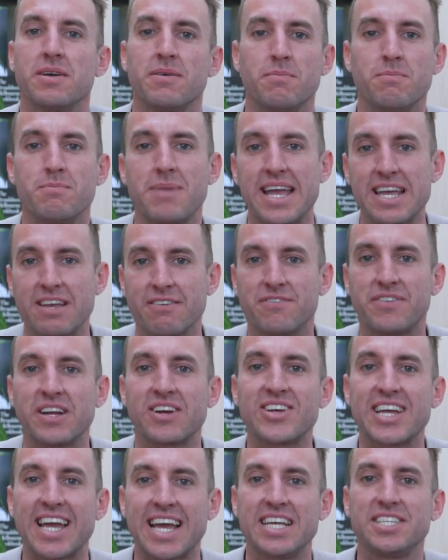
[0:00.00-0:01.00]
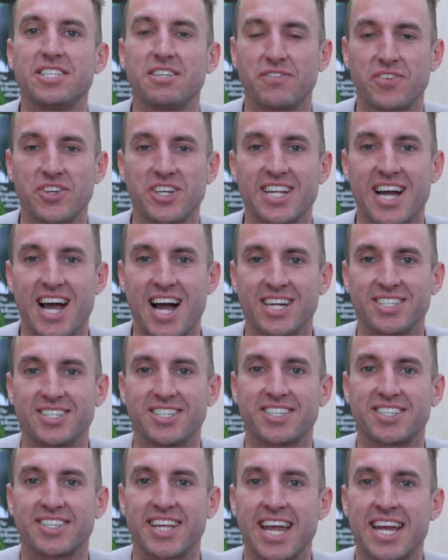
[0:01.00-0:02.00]
make it very easy for you to
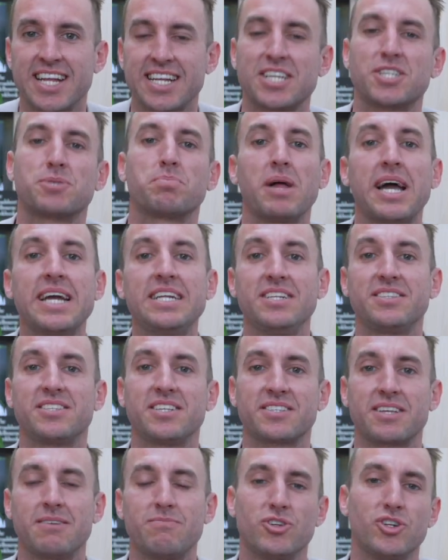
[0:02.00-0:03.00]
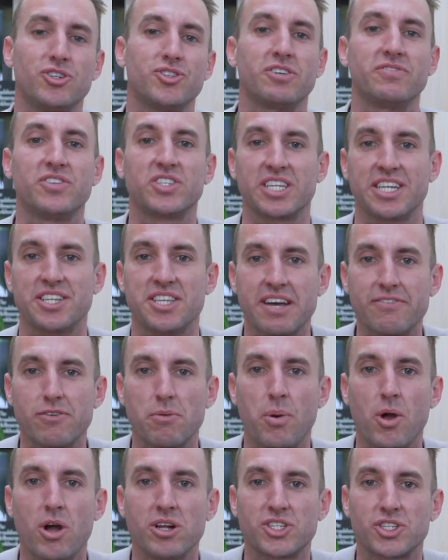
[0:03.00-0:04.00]
understand, explain it to someone who's obviously never
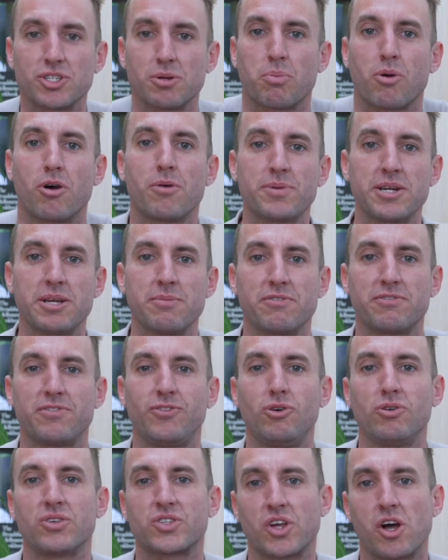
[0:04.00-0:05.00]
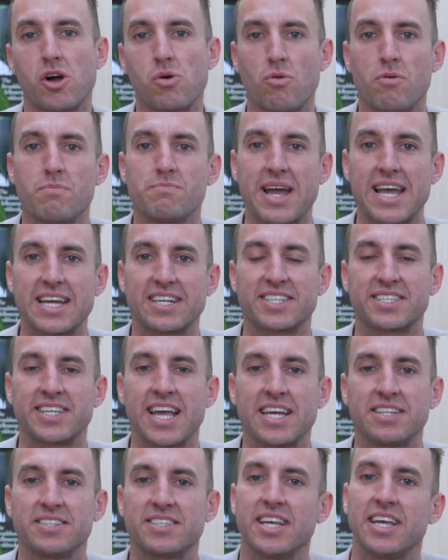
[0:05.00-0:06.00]
purchased a property before so it will make
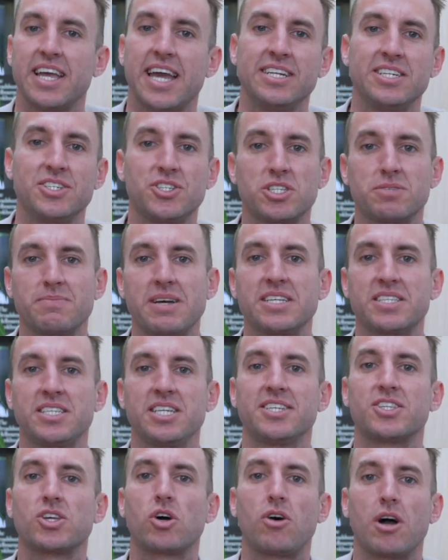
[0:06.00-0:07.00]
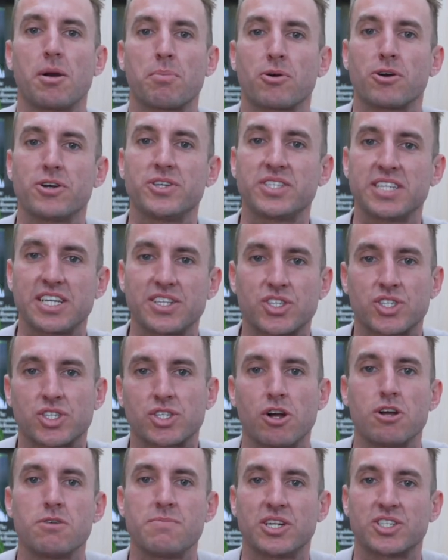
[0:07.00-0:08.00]
sense, and it just makes the entire process
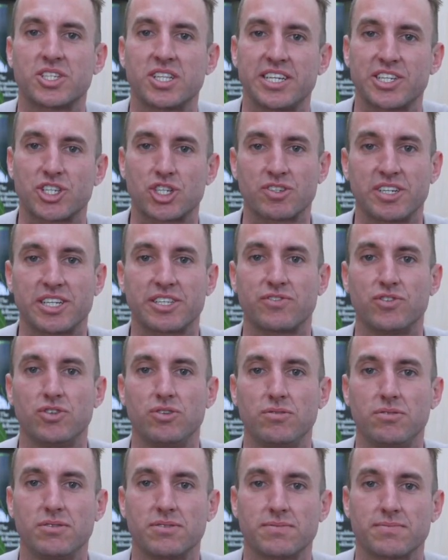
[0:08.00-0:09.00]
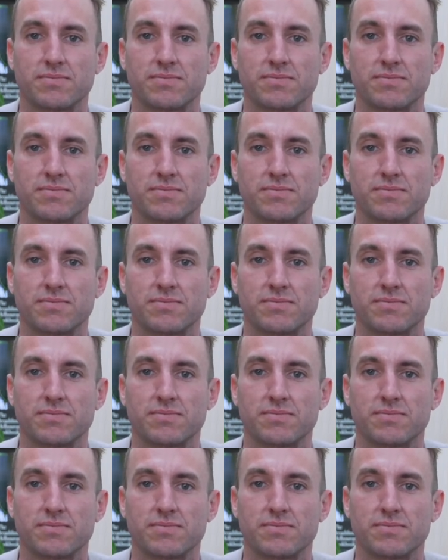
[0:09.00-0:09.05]
so much less stressful.